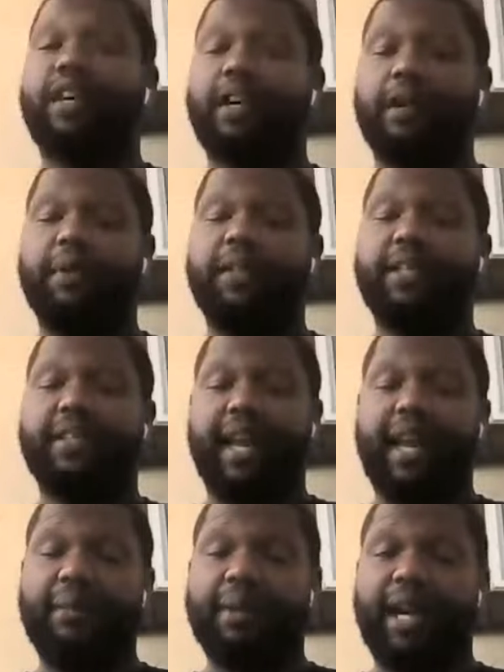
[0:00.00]
it going to be the
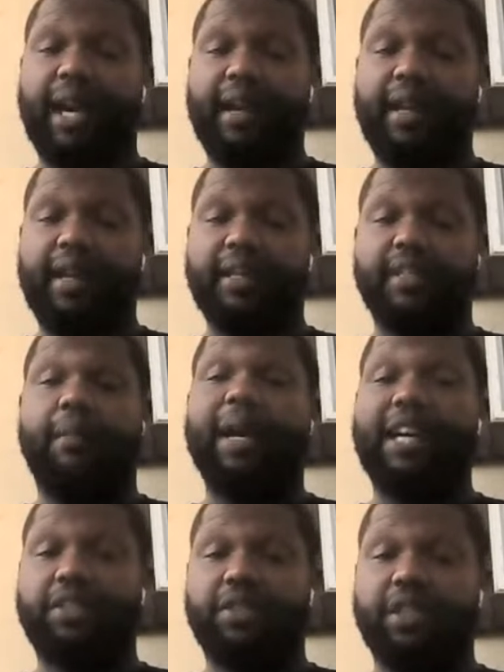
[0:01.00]
same Dak? I'm going
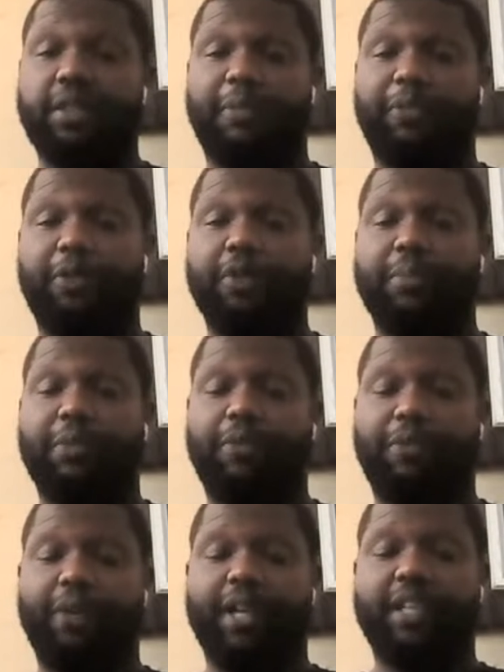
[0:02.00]
to ask you this before you
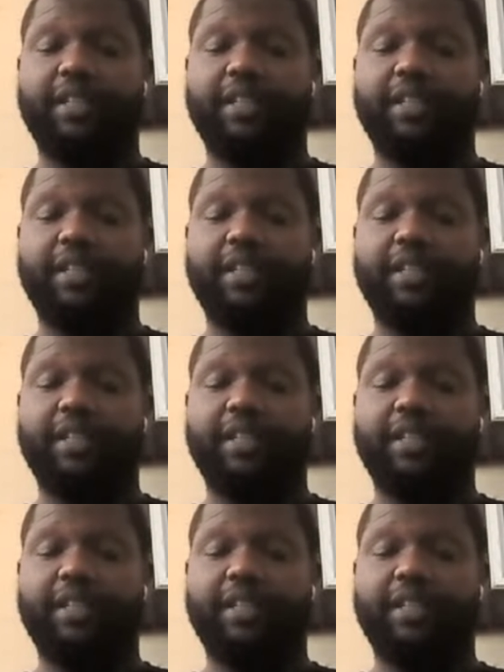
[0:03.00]
move forward.